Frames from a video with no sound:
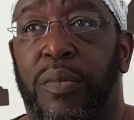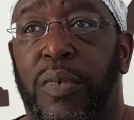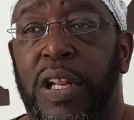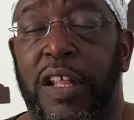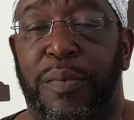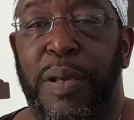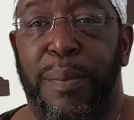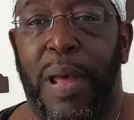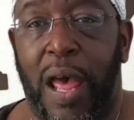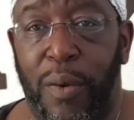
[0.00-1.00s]
needs to be
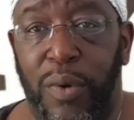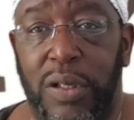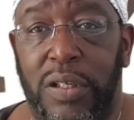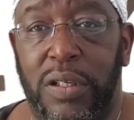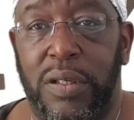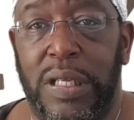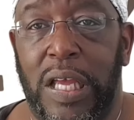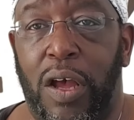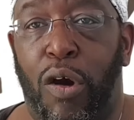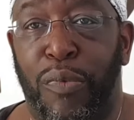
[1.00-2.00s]
empowered,
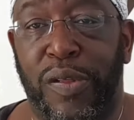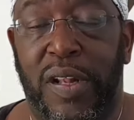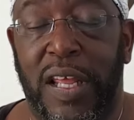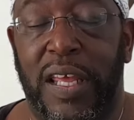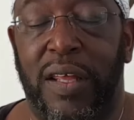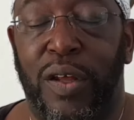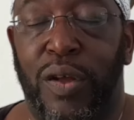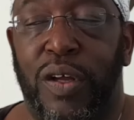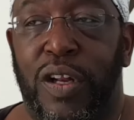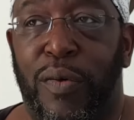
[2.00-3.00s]
obviously
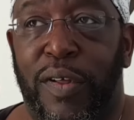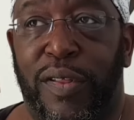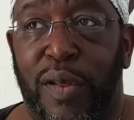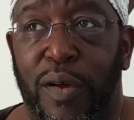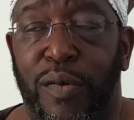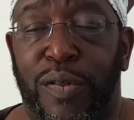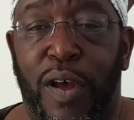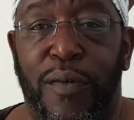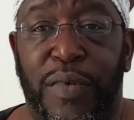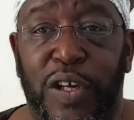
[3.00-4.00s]
there is
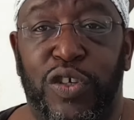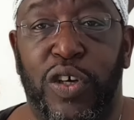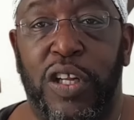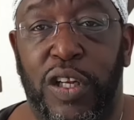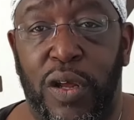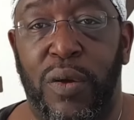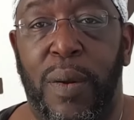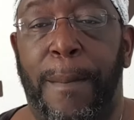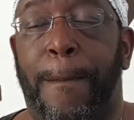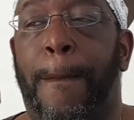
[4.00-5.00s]
certain things you can do.
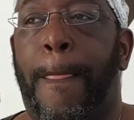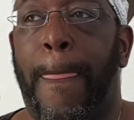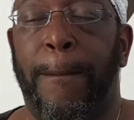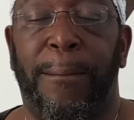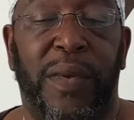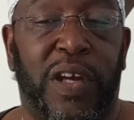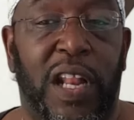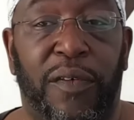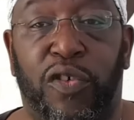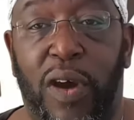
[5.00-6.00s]
You can
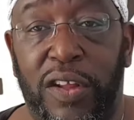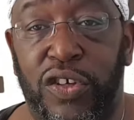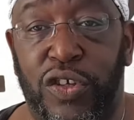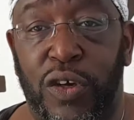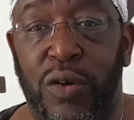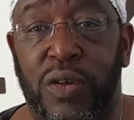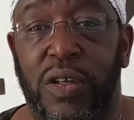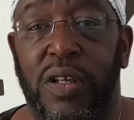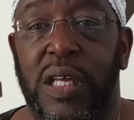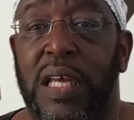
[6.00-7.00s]
have gratitude,
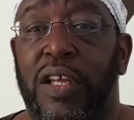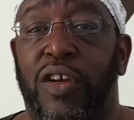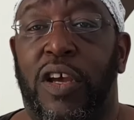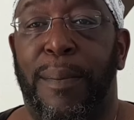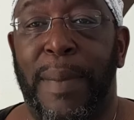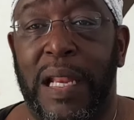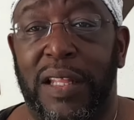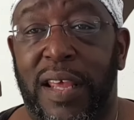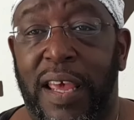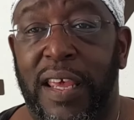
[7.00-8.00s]
you can
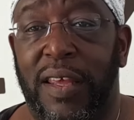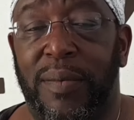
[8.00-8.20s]
meditate,